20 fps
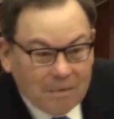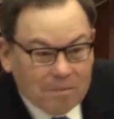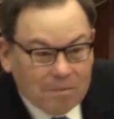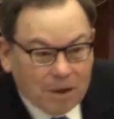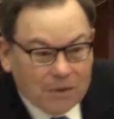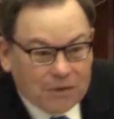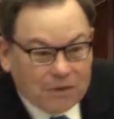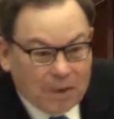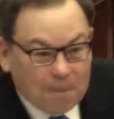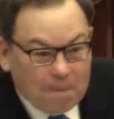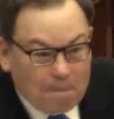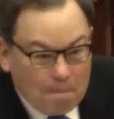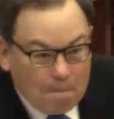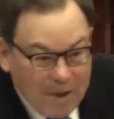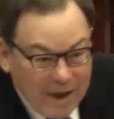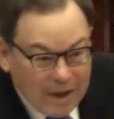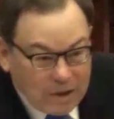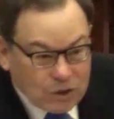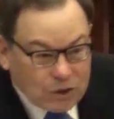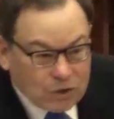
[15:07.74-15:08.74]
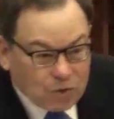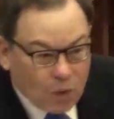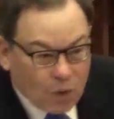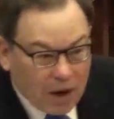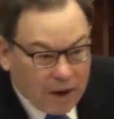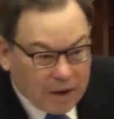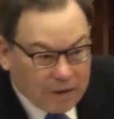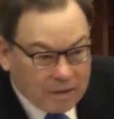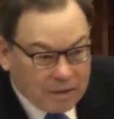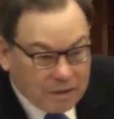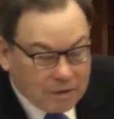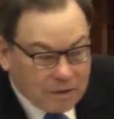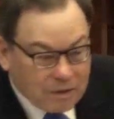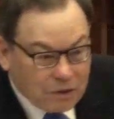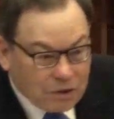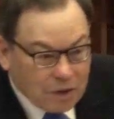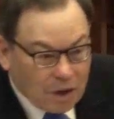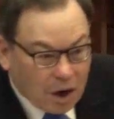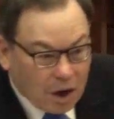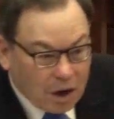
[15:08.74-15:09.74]
But the best
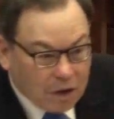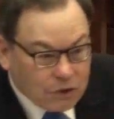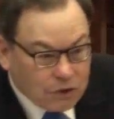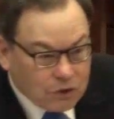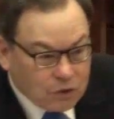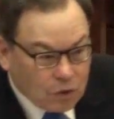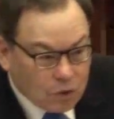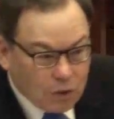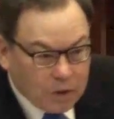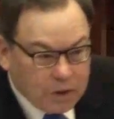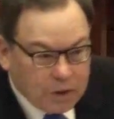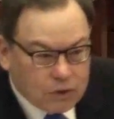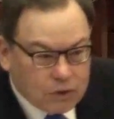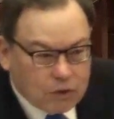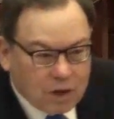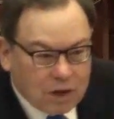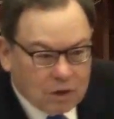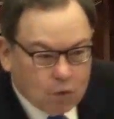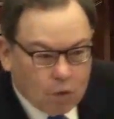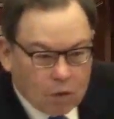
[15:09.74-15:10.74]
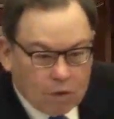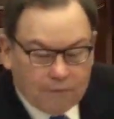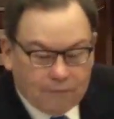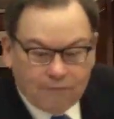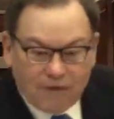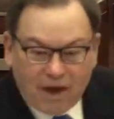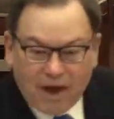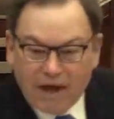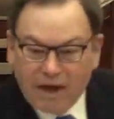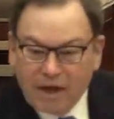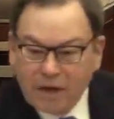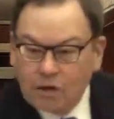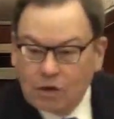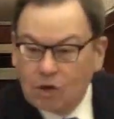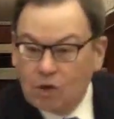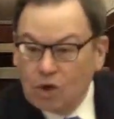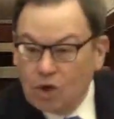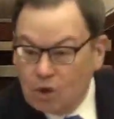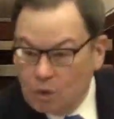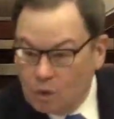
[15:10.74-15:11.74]
ones are stories that will find
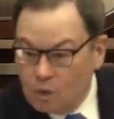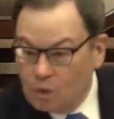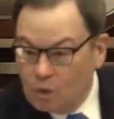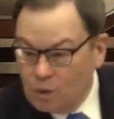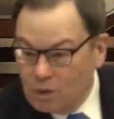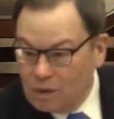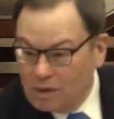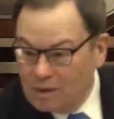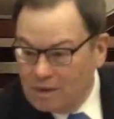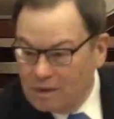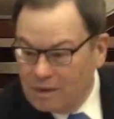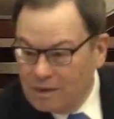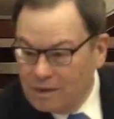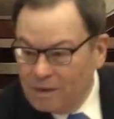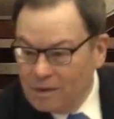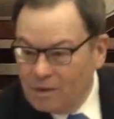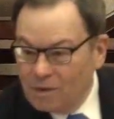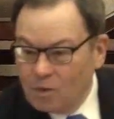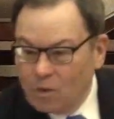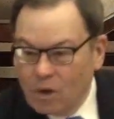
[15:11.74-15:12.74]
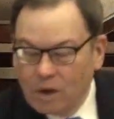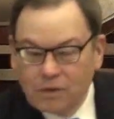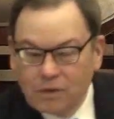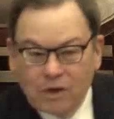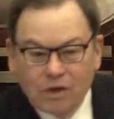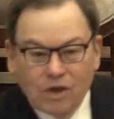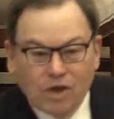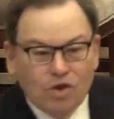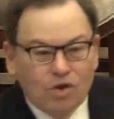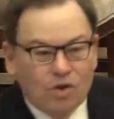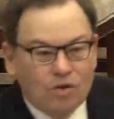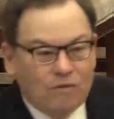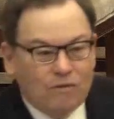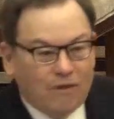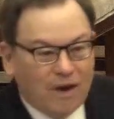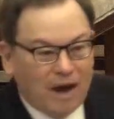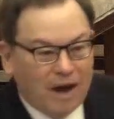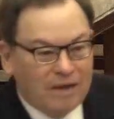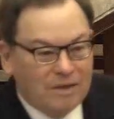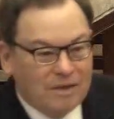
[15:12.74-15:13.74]
you rather than you
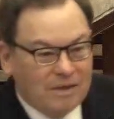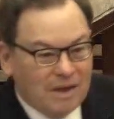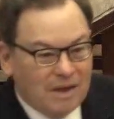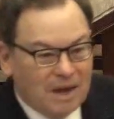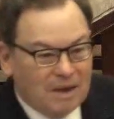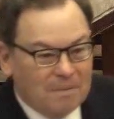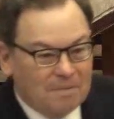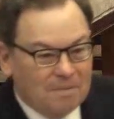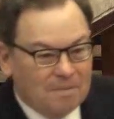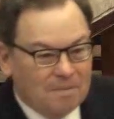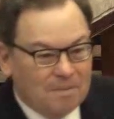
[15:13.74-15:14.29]
find them.